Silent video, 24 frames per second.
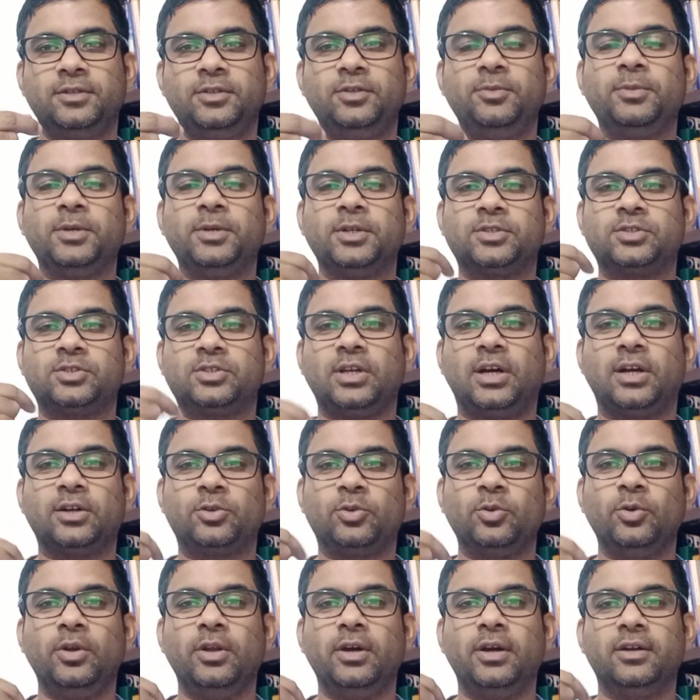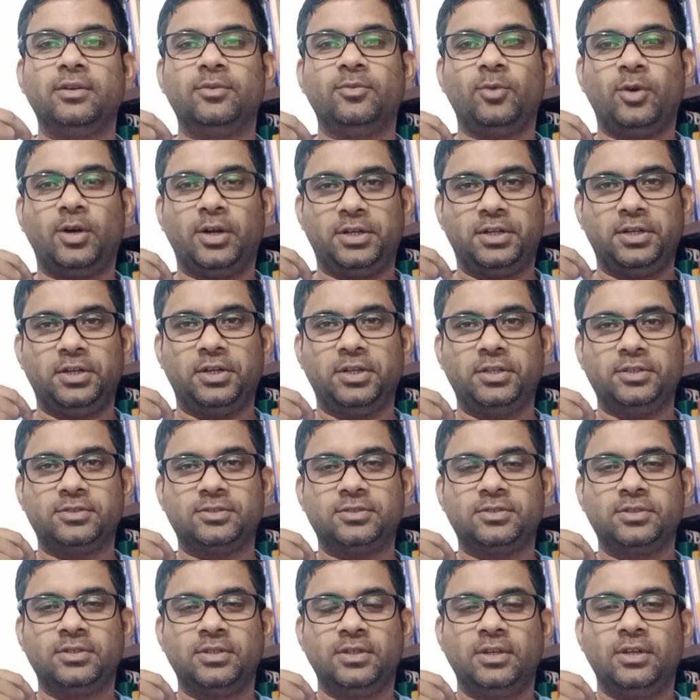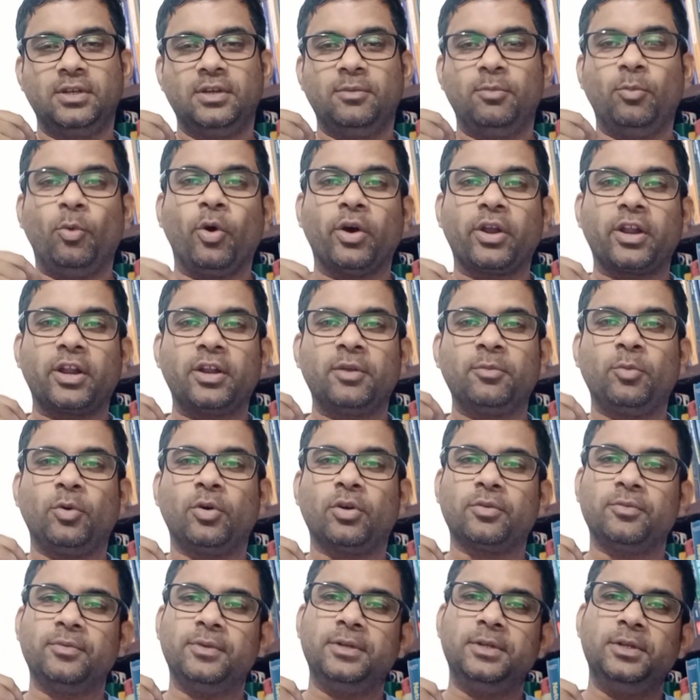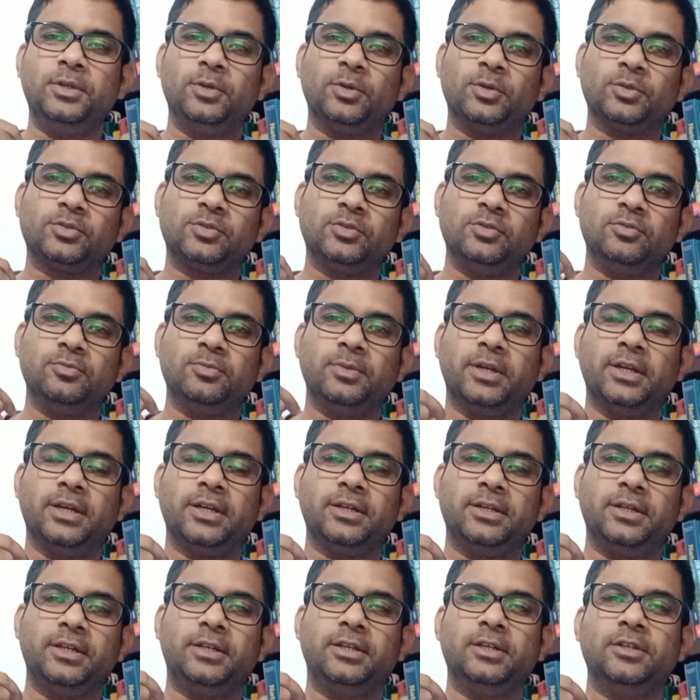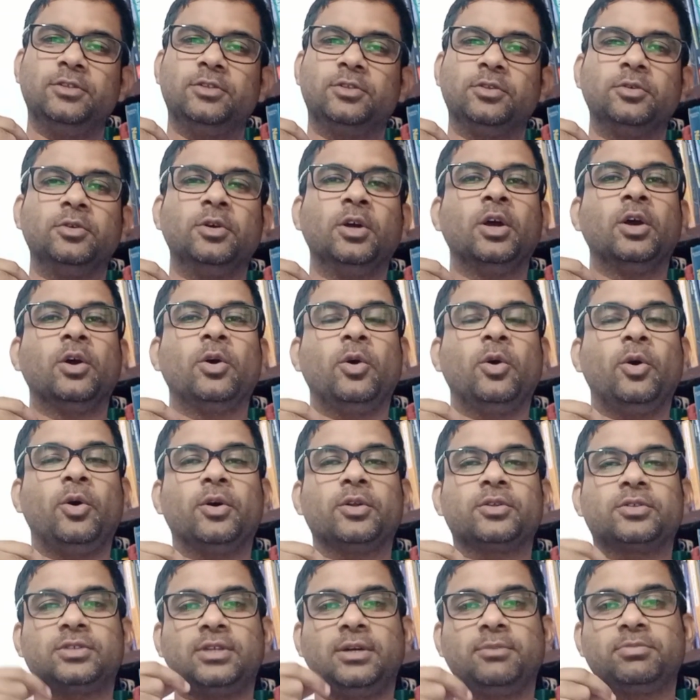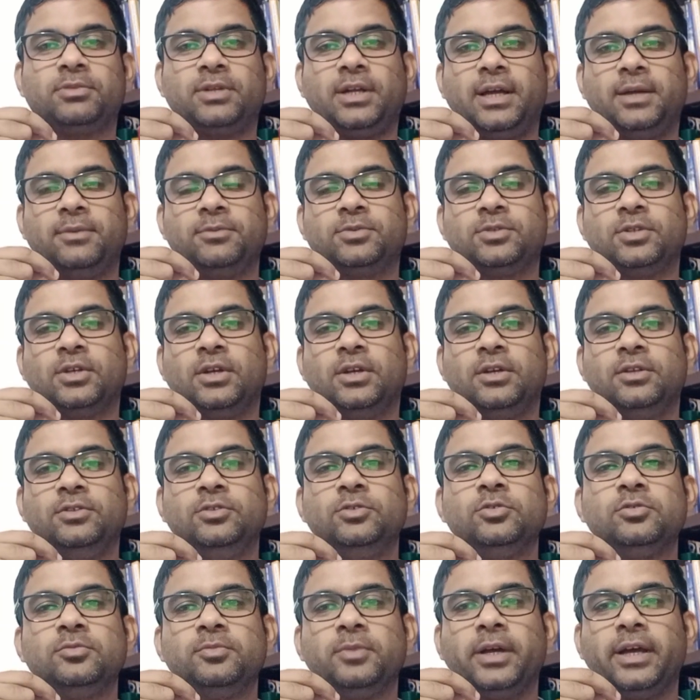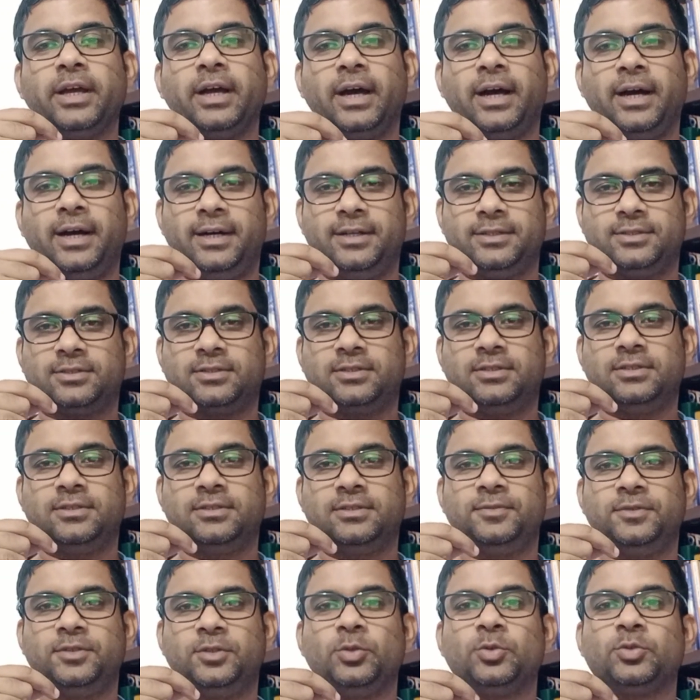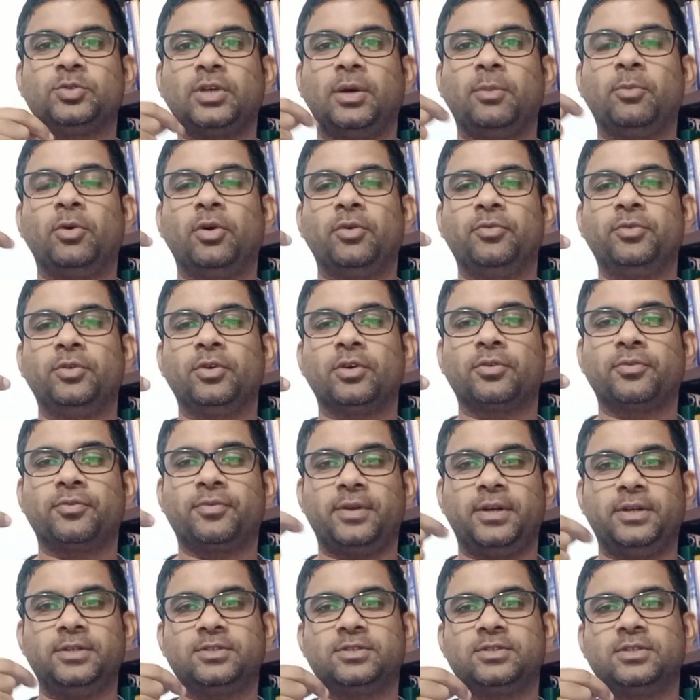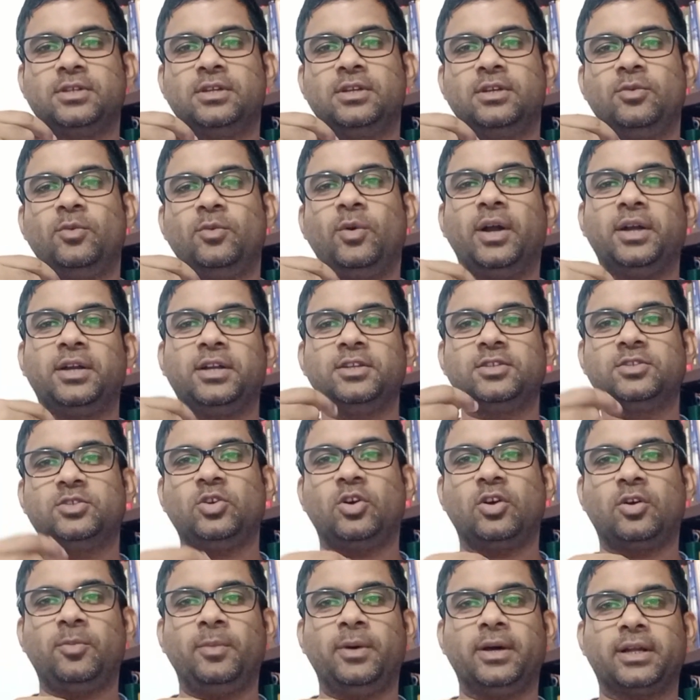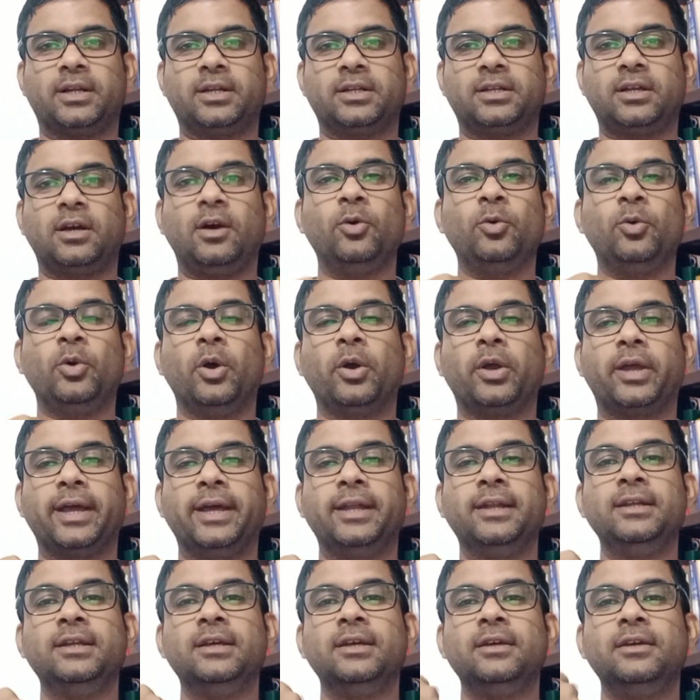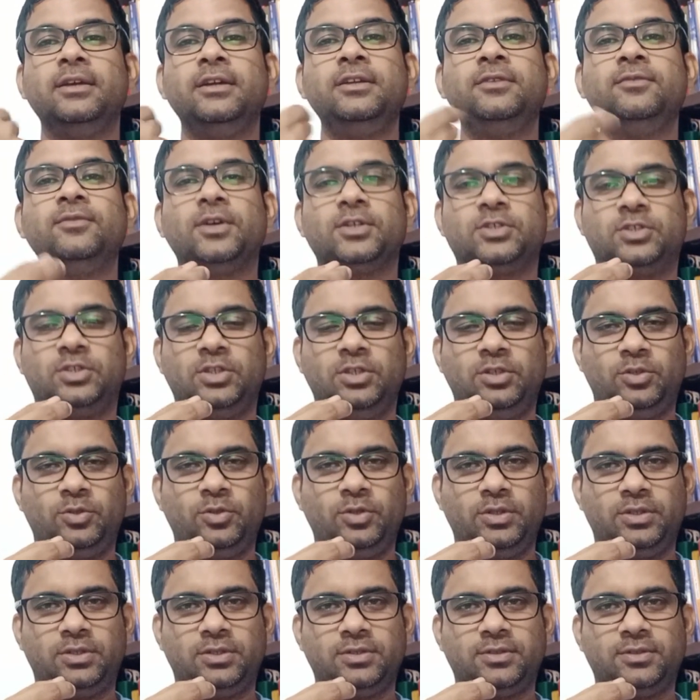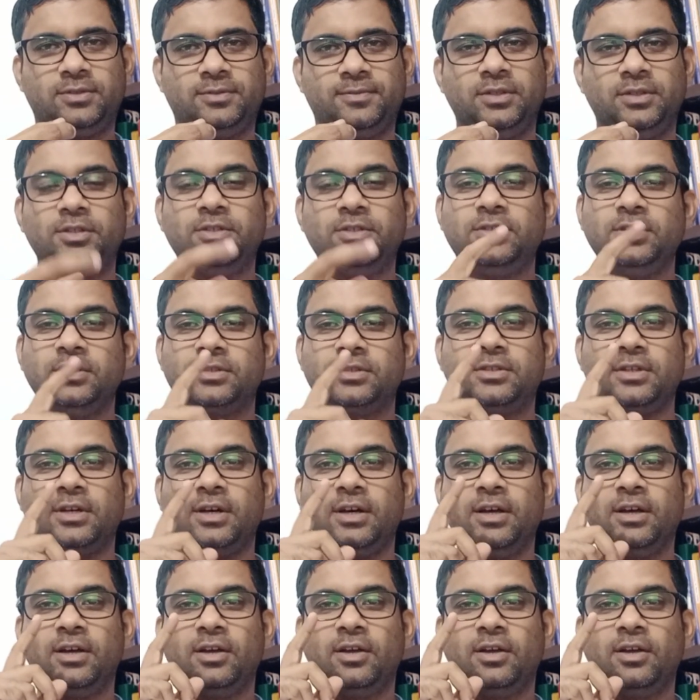You may start to learn what it is. More and more videos you may dig into, or sometimes you may ask to some of your friends what is stock market, how I can invest into it. This is the